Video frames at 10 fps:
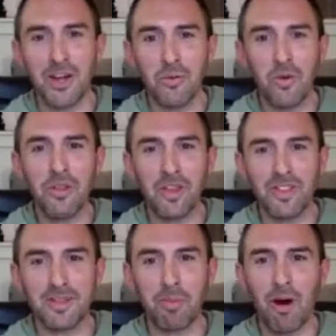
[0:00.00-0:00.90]
One thing
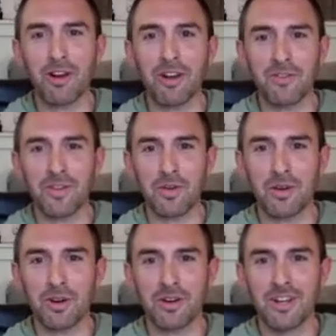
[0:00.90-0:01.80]
that's part of
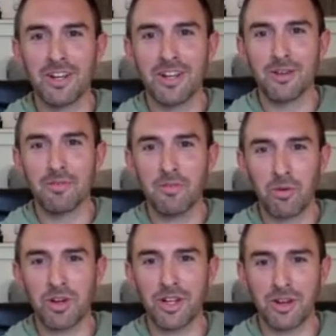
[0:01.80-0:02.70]
your
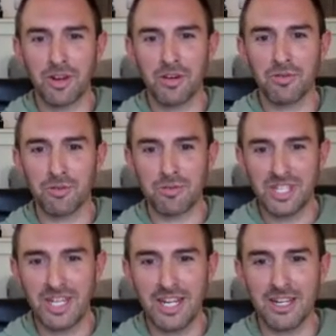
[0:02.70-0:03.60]
morning
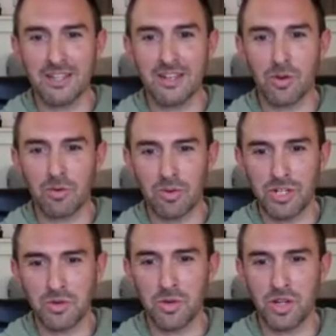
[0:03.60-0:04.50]
routine or
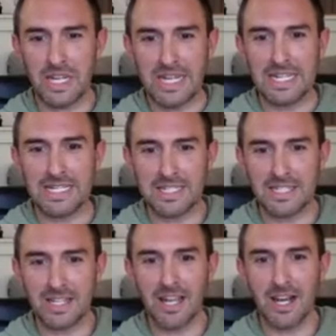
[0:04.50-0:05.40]
ritual
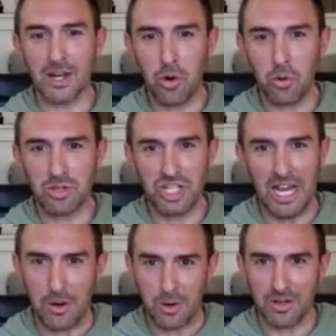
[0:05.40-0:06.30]
is a cold
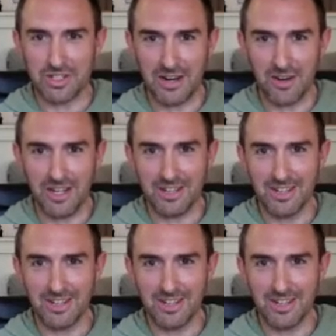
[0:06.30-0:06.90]
shower. Is that right?